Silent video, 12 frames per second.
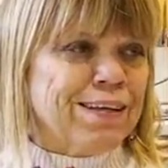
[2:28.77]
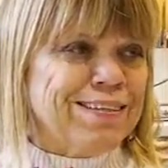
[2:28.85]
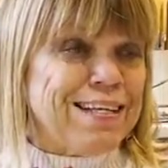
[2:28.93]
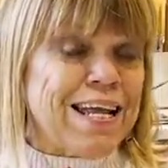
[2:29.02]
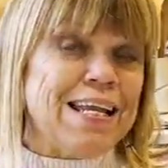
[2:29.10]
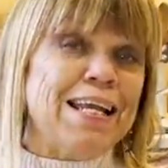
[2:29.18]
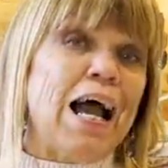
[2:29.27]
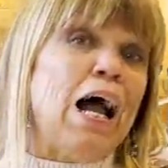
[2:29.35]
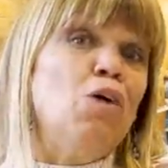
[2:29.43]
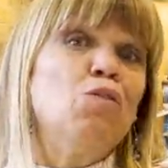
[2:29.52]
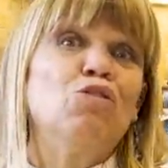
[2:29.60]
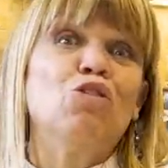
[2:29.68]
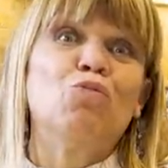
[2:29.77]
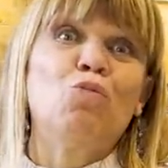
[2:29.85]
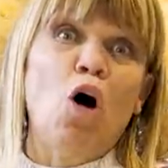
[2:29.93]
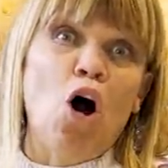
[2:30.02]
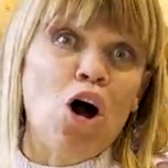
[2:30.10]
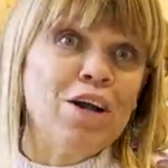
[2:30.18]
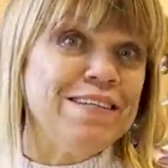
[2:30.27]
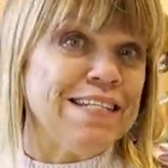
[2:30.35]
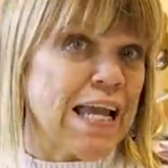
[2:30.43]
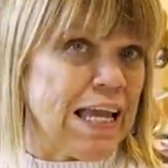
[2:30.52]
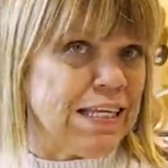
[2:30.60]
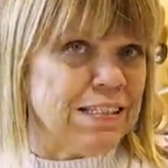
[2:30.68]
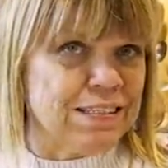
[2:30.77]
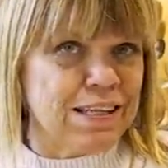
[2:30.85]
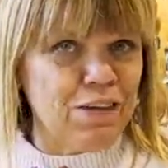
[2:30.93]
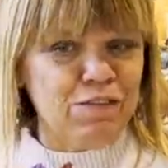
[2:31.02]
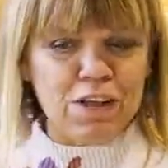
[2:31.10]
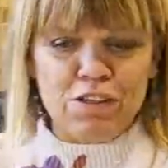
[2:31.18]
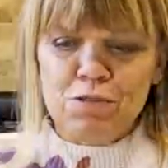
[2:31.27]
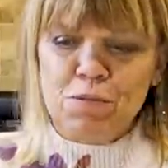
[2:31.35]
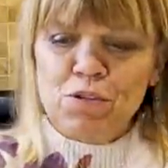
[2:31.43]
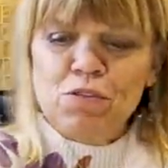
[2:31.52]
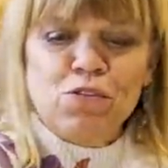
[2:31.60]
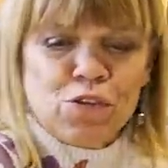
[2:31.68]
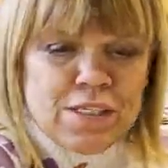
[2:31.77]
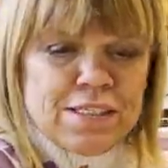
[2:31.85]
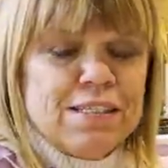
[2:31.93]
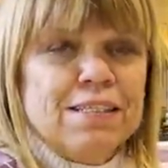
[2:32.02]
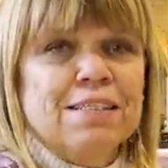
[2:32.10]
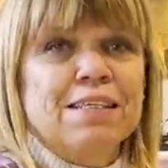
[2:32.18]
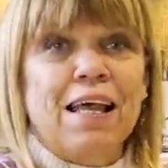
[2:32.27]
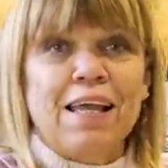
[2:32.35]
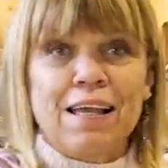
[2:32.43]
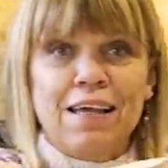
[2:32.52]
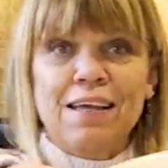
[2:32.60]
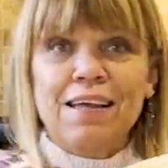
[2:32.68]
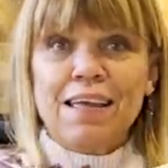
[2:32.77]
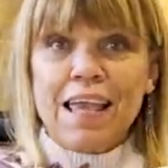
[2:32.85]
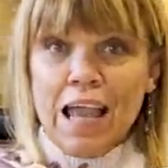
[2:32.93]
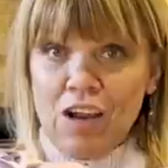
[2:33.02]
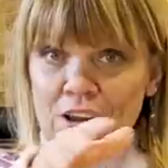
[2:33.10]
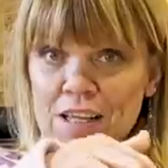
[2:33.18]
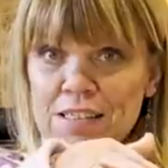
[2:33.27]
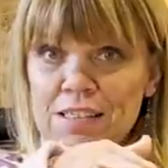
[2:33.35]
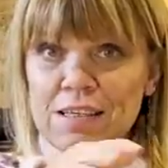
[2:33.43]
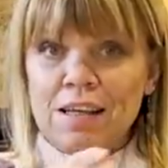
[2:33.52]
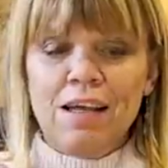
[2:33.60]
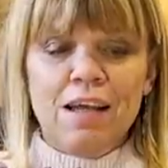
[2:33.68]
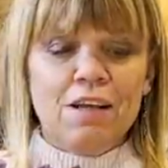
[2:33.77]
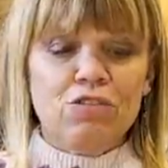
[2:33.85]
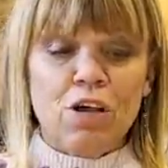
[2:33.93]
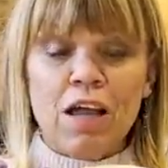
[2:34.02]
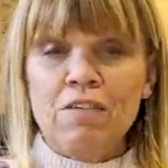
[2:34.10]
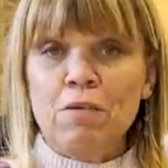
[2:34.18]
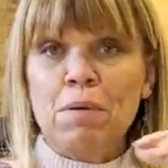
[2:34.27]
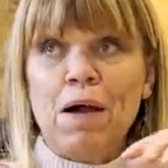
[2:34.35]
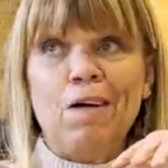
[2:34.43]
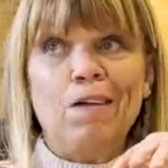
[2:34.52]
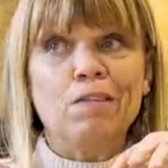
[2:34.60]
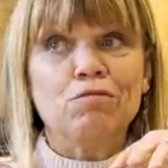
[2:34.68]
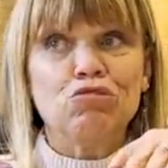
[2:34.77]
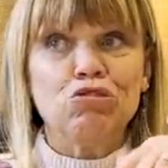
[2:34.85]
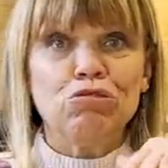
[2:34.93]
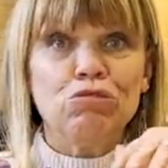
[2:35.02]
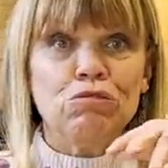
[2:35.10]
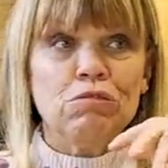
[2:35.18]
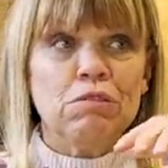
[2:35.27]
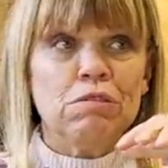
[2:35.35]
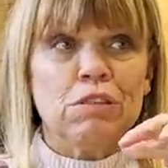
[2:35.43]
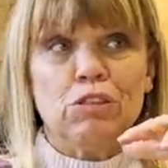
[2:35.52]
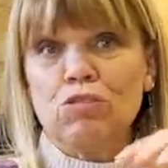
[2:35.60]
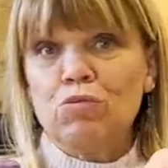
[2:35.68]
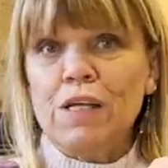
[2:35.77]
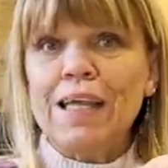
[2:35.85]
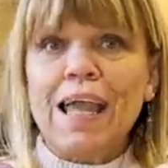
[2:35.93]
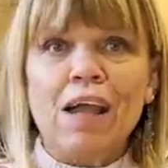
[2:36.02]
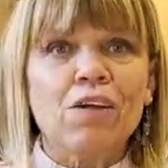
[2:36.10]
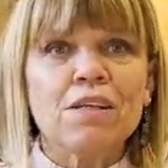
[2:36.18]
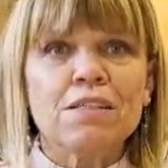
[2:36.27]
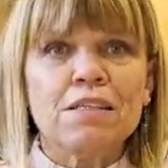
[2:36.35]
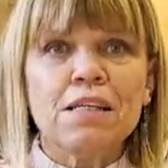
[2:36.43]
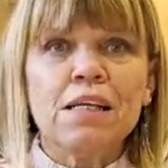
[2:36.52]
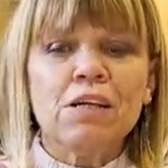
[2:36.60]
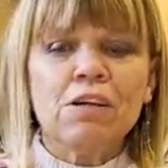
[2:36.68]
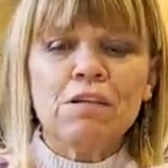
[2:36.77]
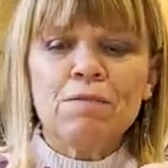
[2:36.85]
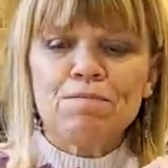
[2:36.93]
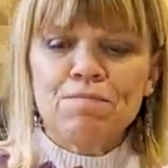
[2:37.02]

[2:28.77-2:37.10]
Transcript: take out the raw taste of vegetables, for instance, like carrots. So I have about 2 to 3 carrots in here.